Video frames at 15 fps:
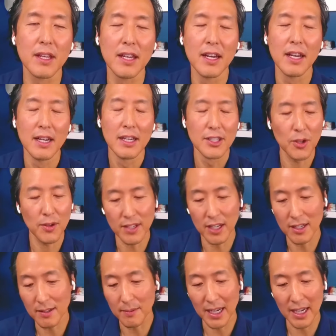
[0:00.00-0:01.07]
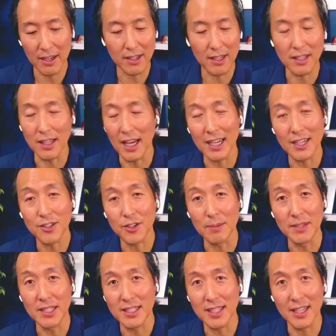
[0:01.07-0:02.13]
So we talked about a lot of
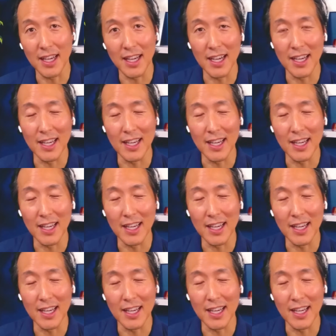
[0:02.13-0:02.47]
treatments today.